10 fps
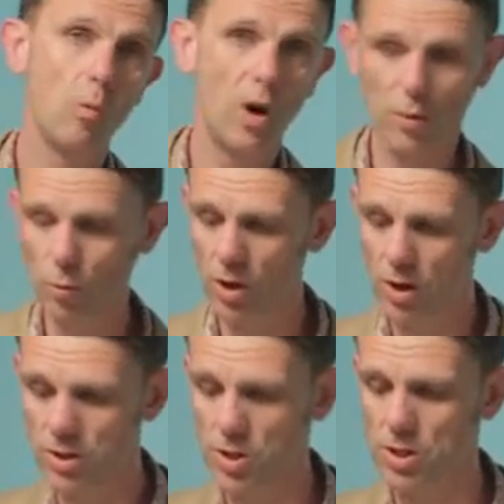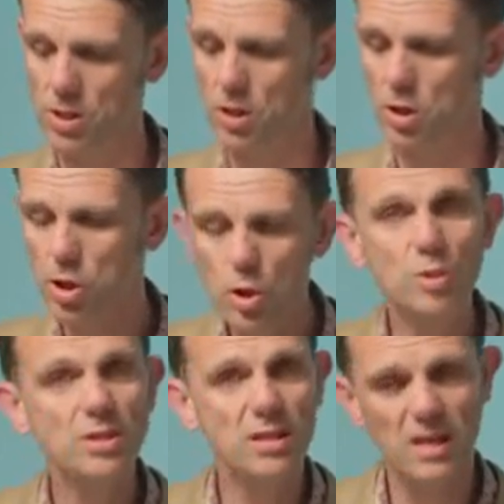Where the words
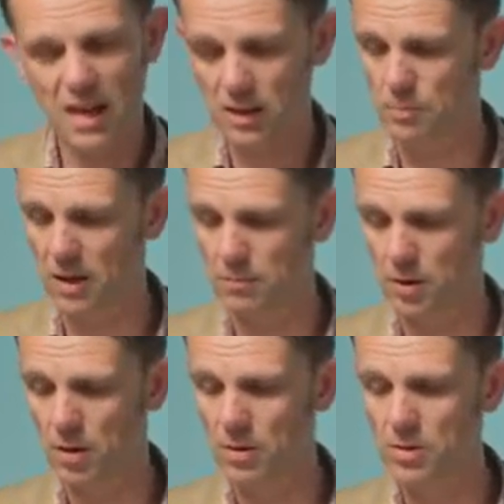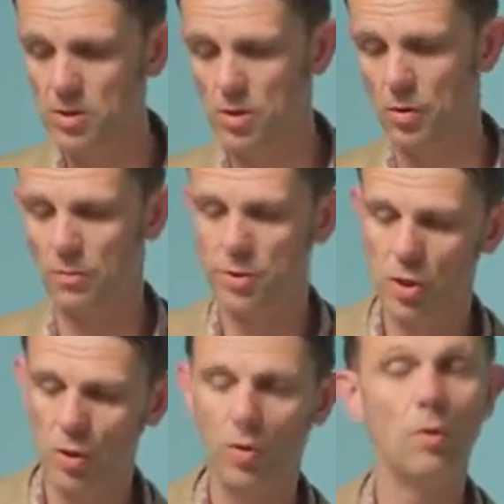used in the Act by Parliament are
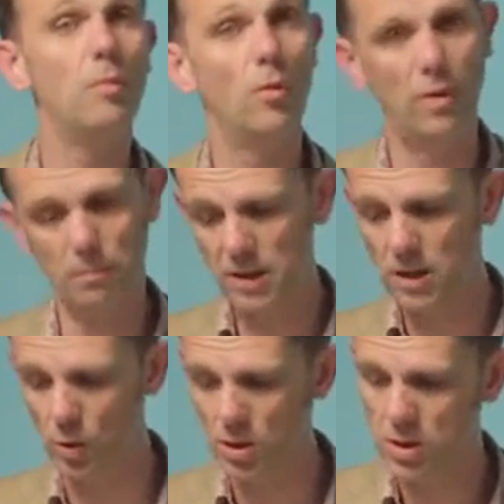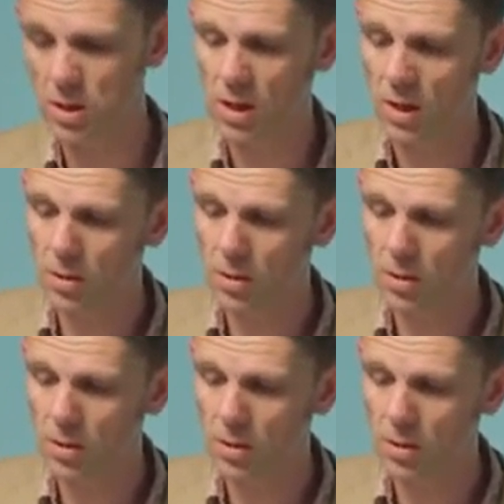obscure or ambiguous,